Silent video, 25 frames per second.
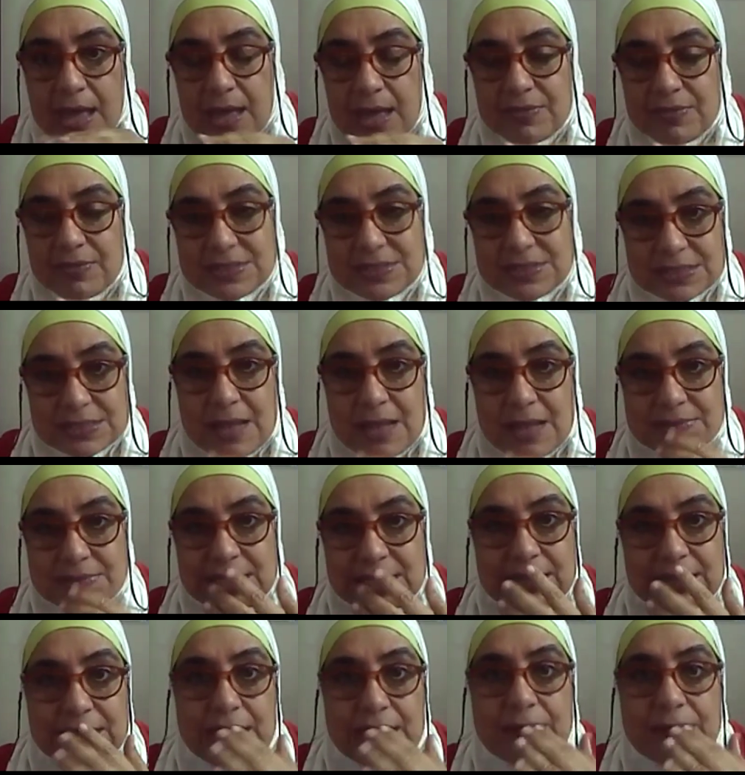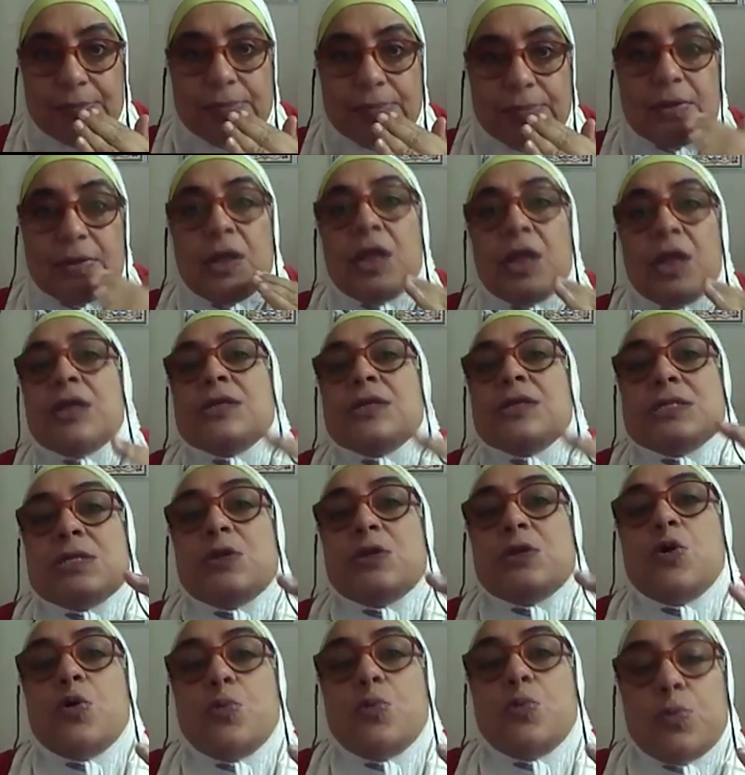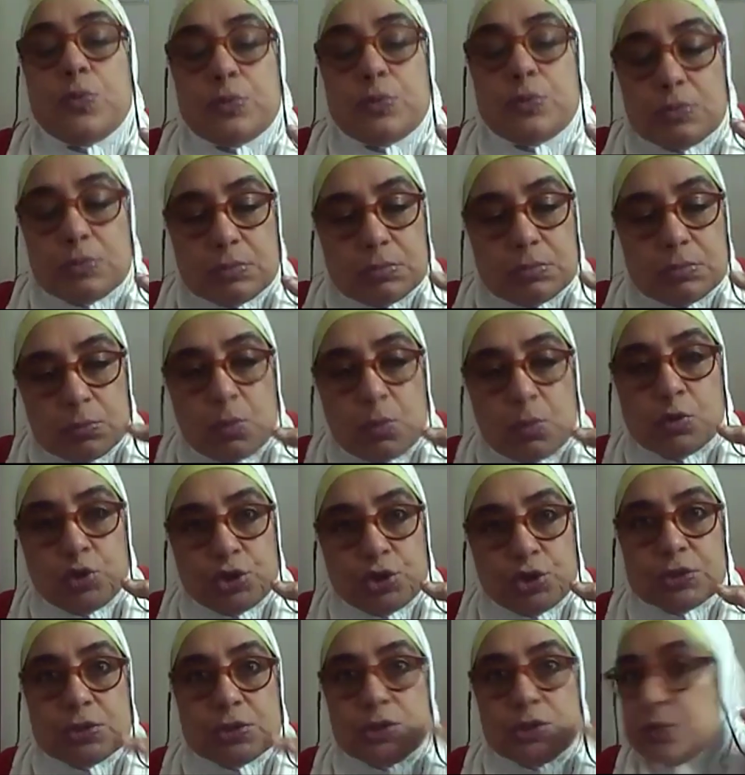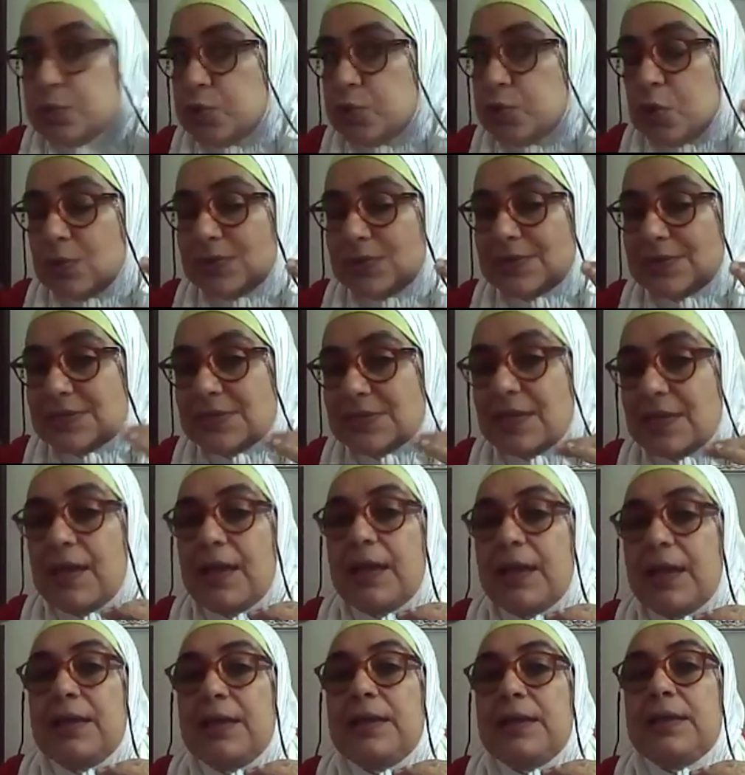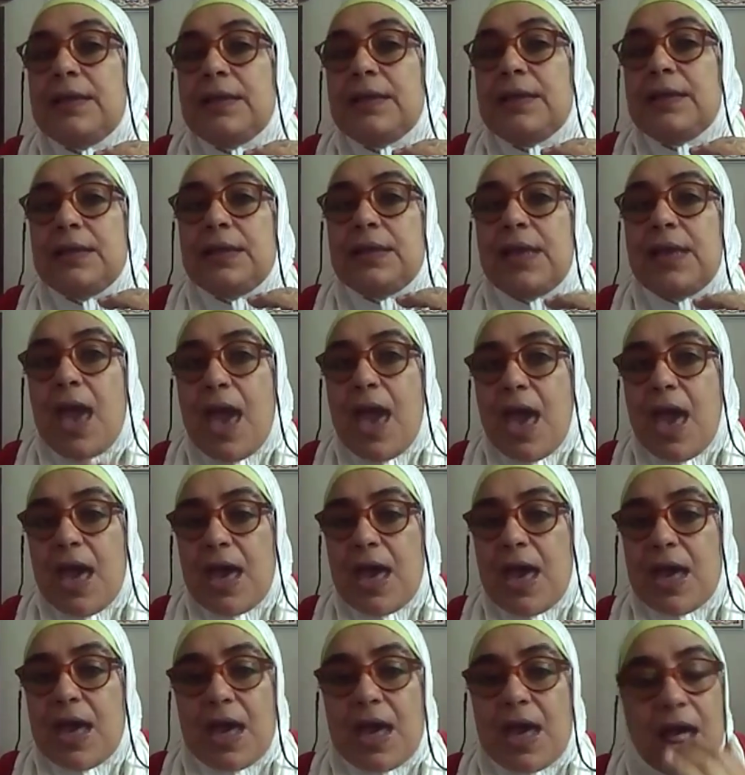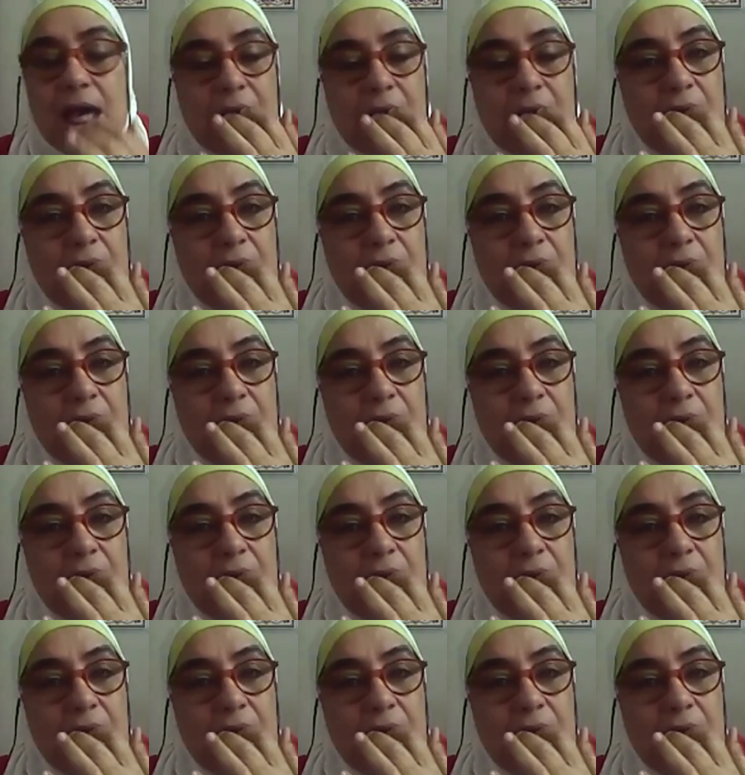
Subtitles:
This is, I'm saying in slow motion to note. Yeah.